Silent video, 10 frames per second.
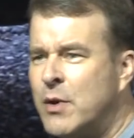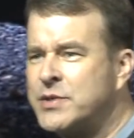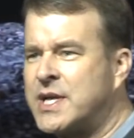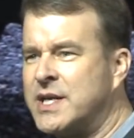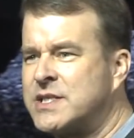
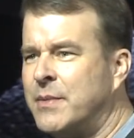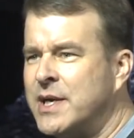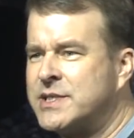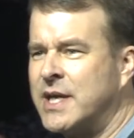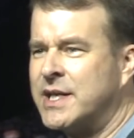most
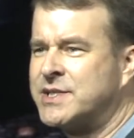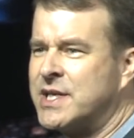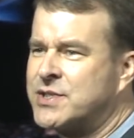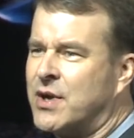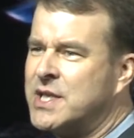customized and
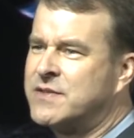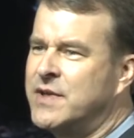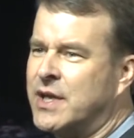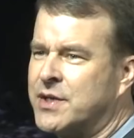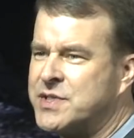accessorized
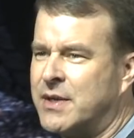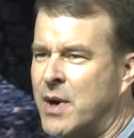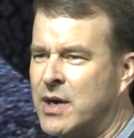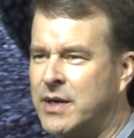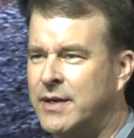vehicles in the
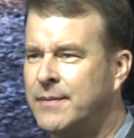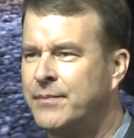market.